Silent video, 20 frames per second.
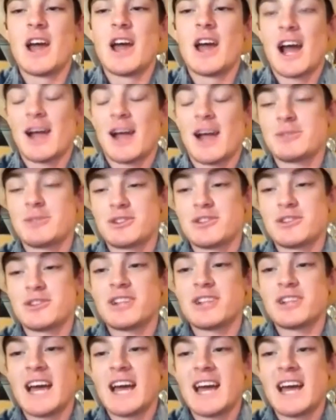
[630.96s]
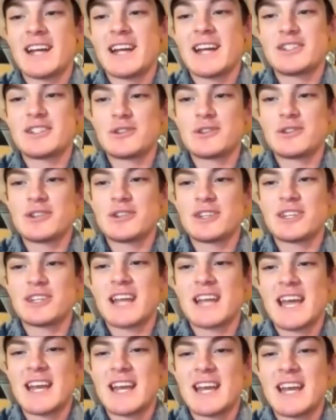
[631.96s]
I'm sure glad I took it,
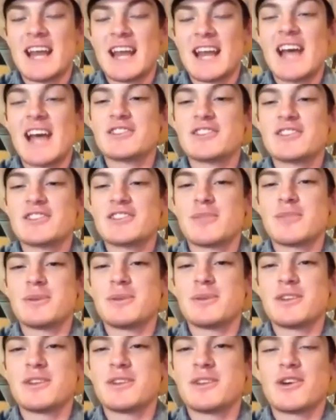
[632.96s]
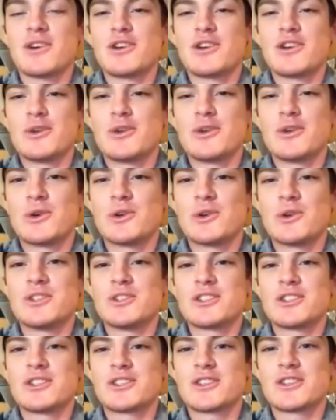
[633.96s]
and it has opened a lot of doors.
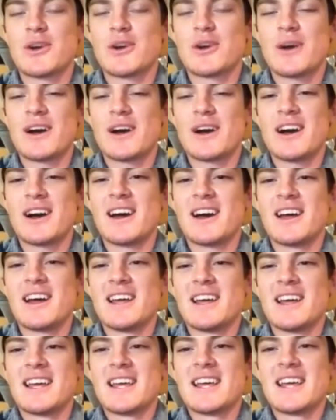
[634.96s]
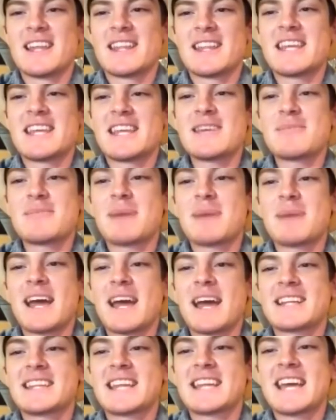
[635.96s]
So thinking back
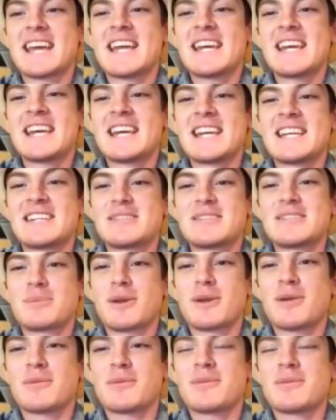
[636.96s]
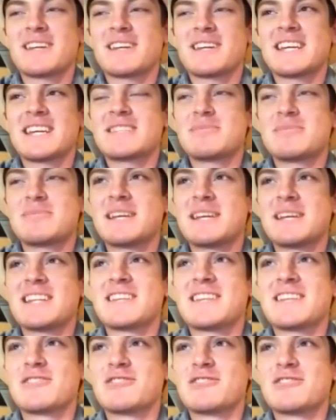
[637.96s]
then, it's been a
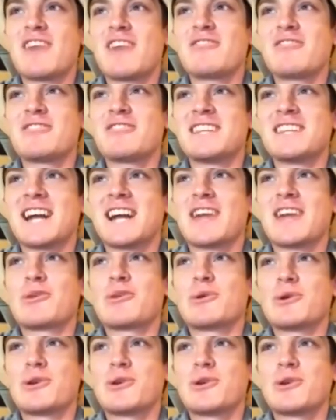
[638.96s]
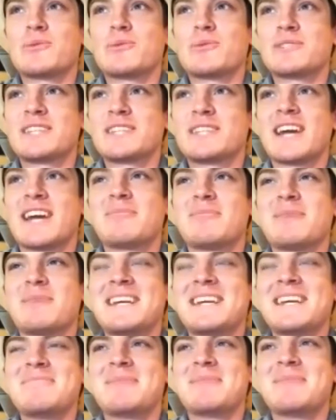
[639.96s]
little rougher than I thought it was gonna
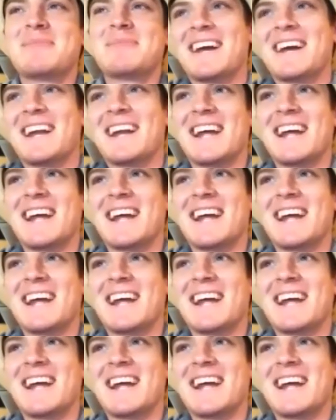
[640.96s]
be, but